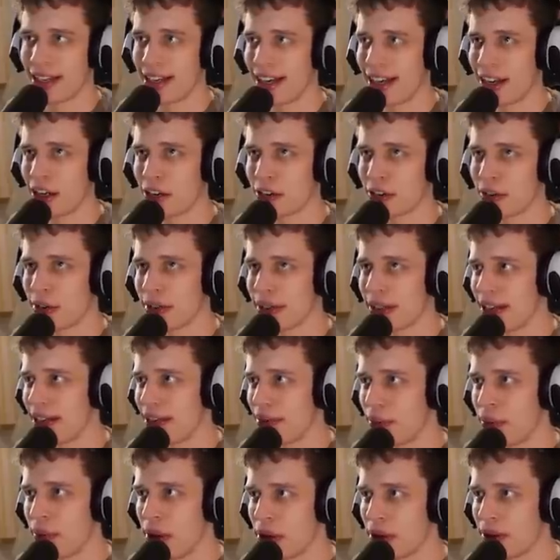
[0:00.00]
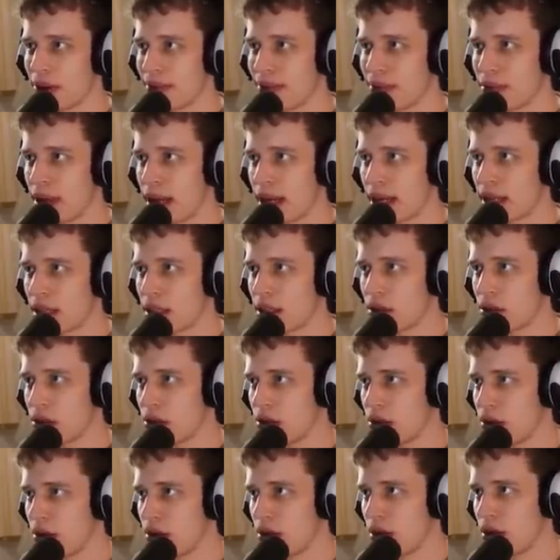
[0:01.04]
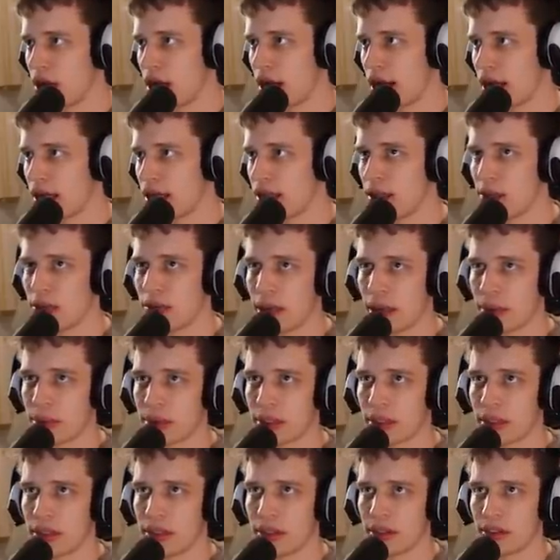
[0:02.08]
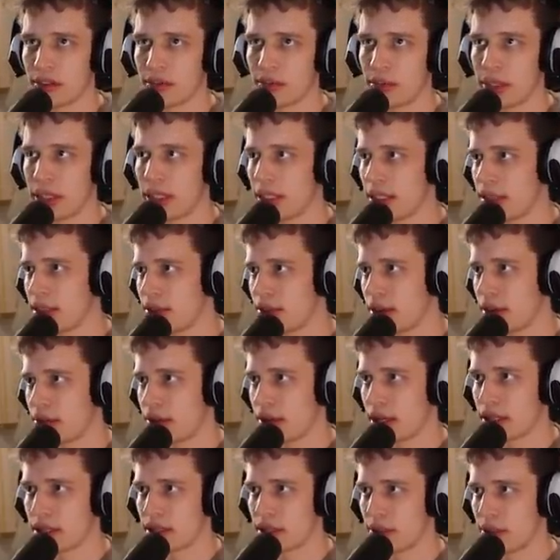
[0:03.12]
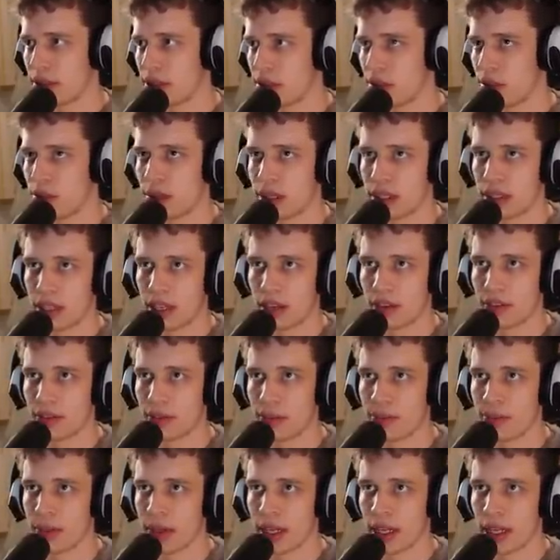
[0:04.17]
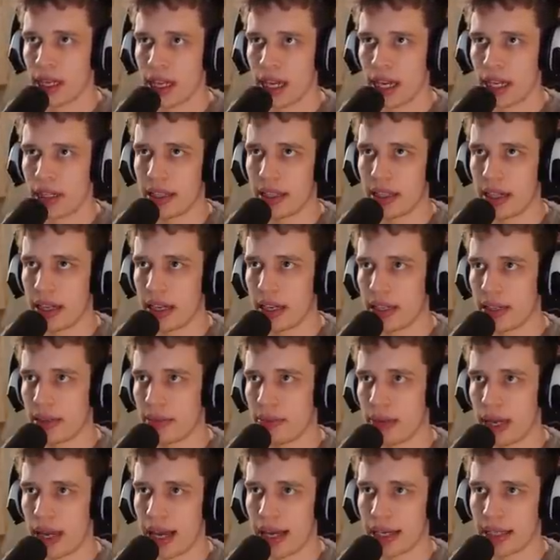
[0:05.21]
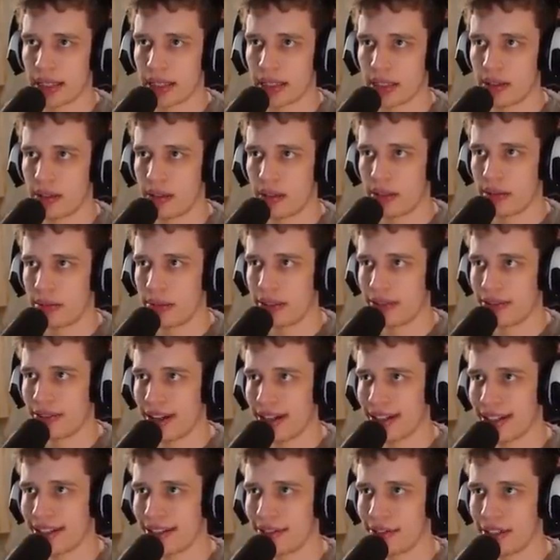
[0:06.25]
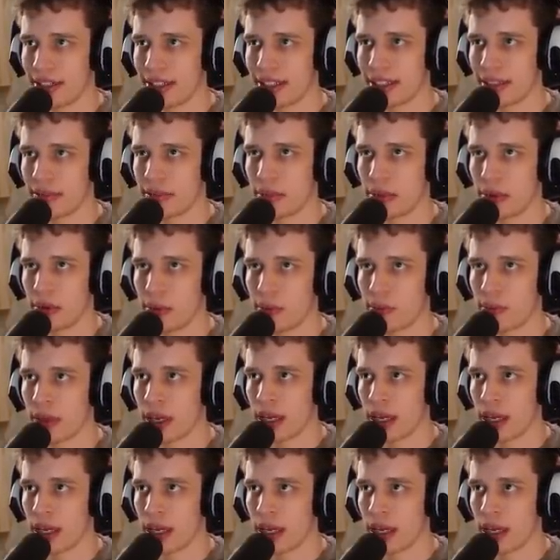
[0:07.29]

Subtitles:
Hello everyone, and welcome back to a new episode of Beating Grandmaster with Stupid Stuff. And today the plan is going to be relatively simple.